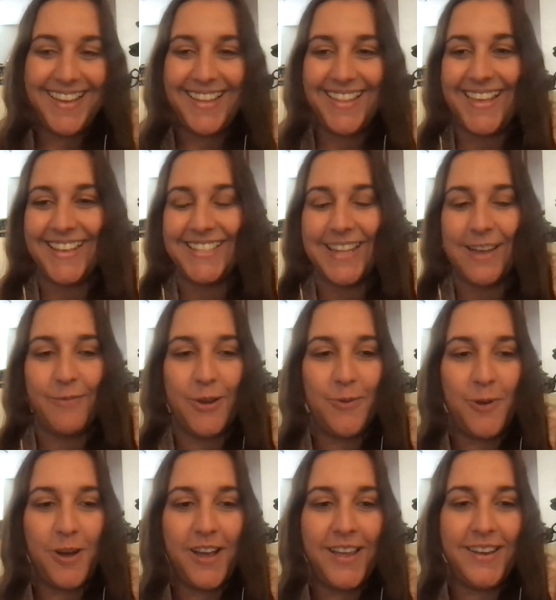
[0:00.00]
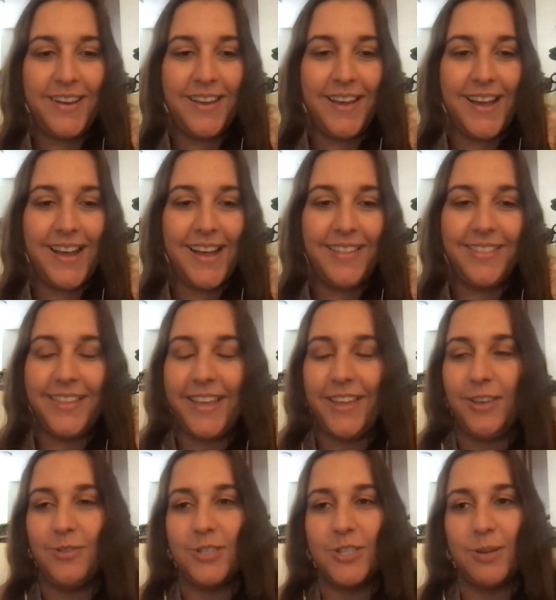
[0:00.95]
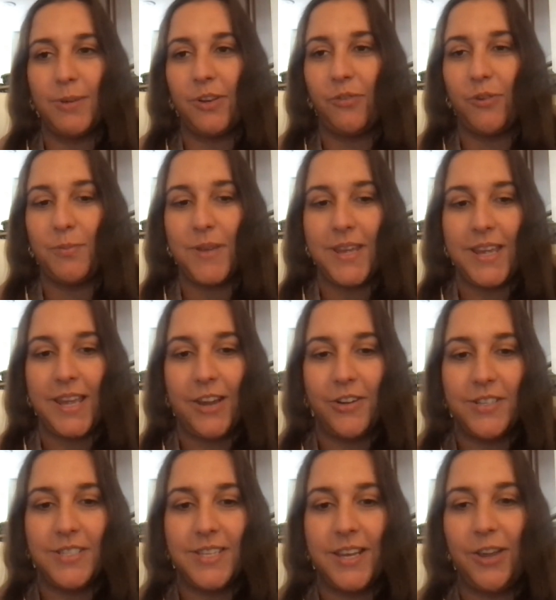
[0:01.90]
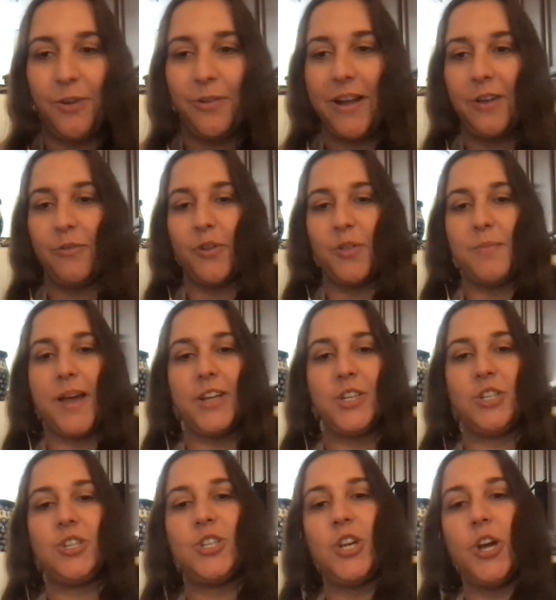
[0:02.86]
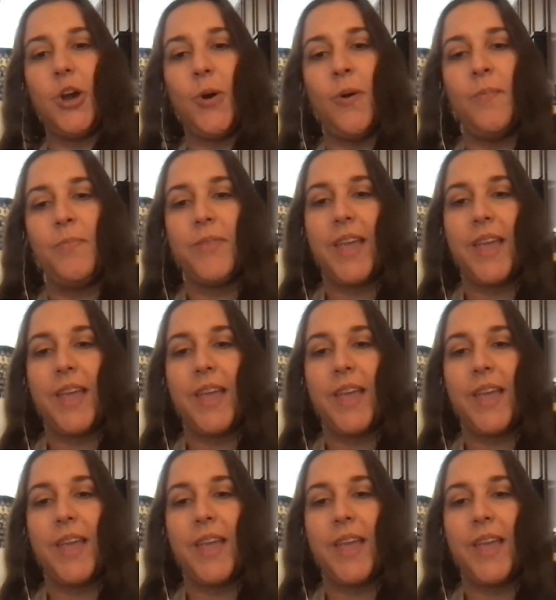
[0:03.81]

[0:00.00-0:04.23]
Thanks, everyone. Thank you so much for being here and sticking around for the magic show.